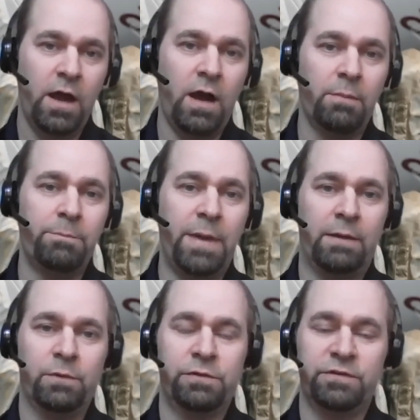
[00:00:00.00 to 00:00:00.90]

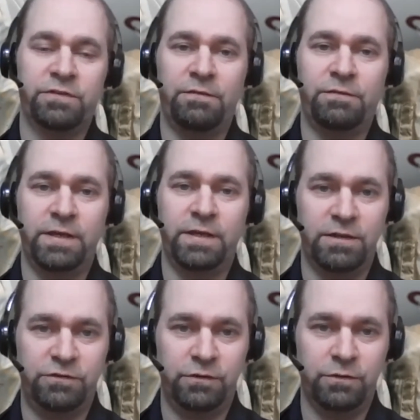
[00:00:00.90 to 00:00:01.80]
Bandwidth is definitely an
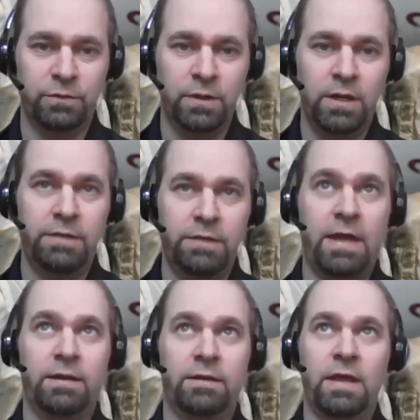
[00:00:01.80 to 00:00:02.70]
issue
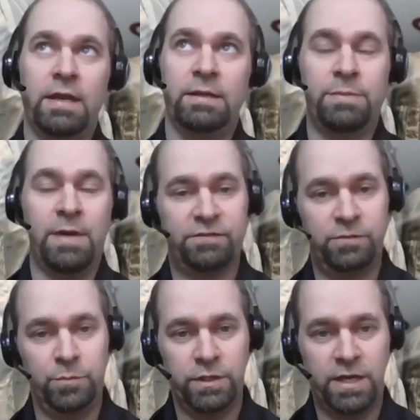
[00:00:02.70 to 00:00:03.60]
that impacts
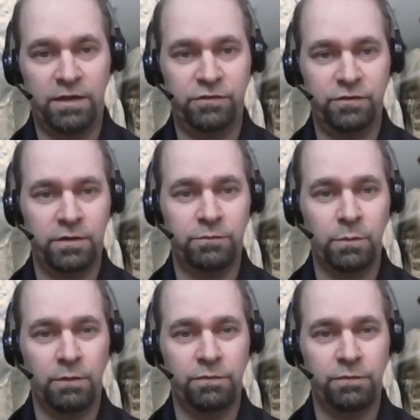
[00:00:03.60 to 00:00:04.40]
communication as well.